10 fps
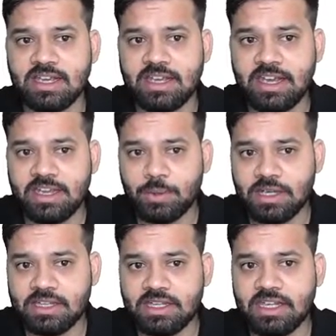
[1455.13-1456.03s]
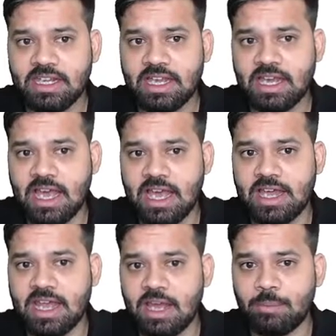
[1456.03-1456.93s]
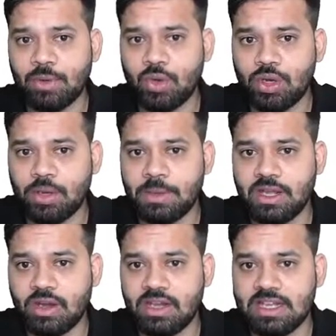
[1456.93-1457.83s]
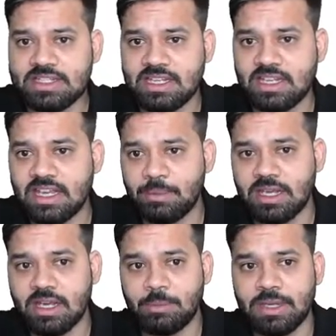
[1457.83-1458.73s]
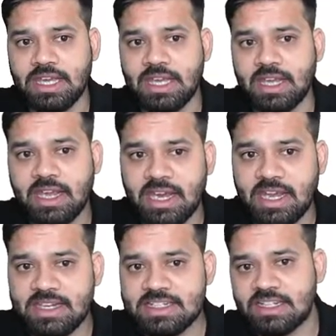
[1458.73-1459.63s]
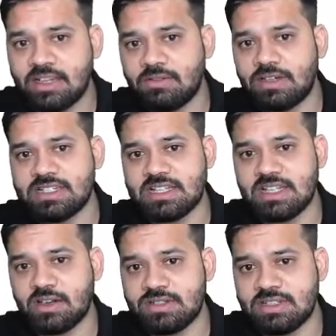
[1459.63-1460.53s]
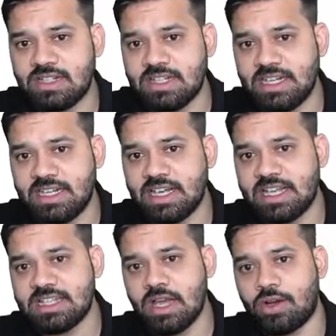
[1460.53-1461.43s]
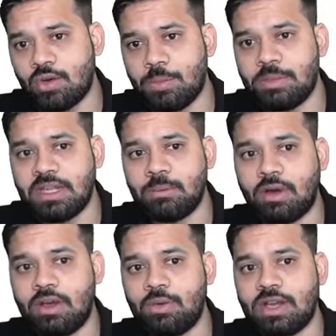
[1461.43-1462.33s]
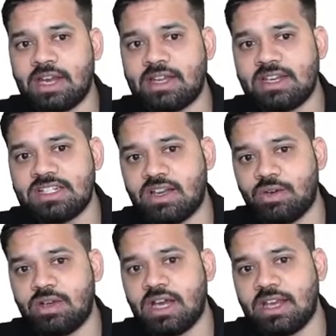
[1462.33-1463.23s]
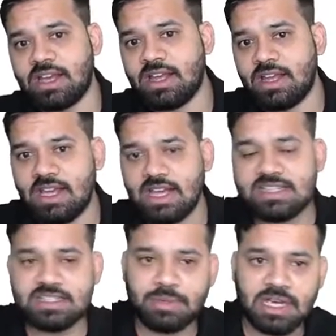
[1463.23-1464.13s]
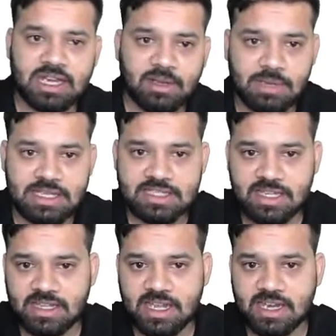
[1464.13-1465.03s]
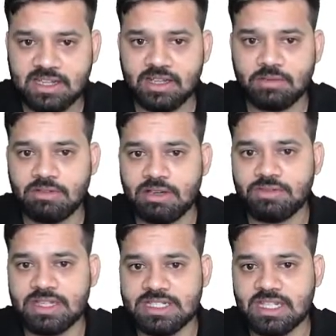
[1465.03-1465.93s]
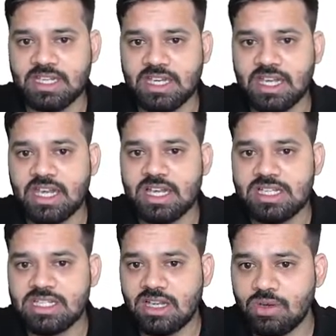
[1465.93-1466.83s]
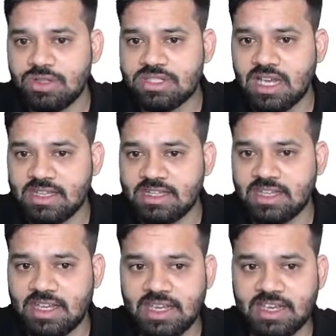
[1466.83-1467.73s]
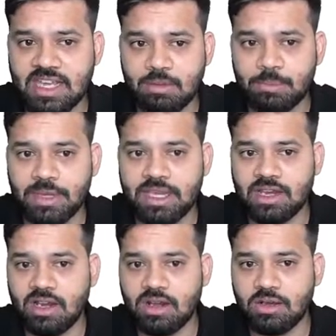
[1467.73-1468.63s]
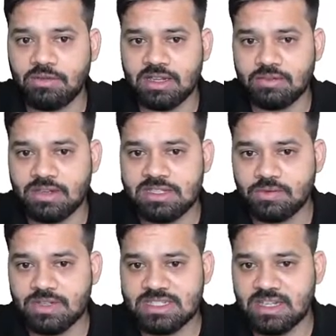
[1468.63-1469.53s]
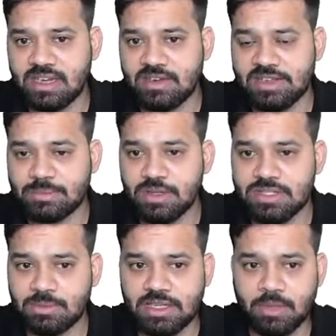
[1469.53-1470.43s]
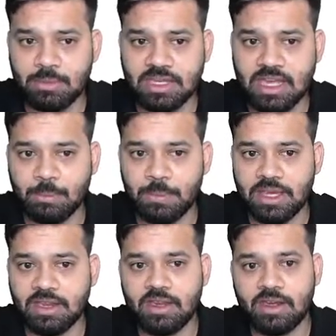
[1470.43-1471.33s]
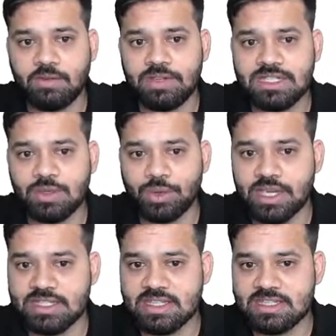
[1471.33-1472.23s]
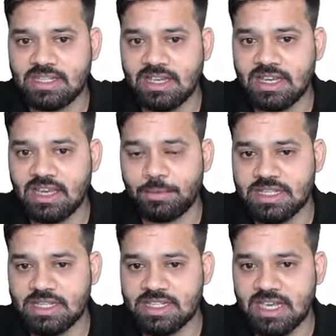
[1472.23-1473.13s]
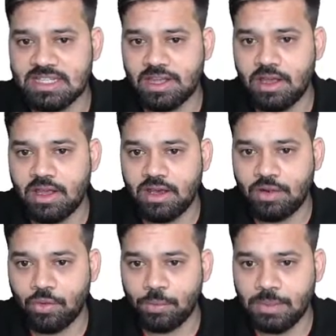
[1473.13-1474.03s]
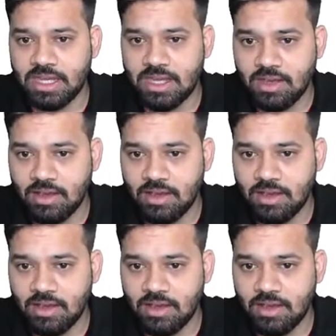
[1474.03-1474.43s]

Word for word: A23, an app owned by online skill gaming company Head Digital Works, has announced that it has roped in Bollywood actor Shah Rukh Khan as its brand ambassador. The actor will feature in Chalo Saath Khele campaign along with the first of its kind responsible gaming campaign which showcases skill games such as Rummy,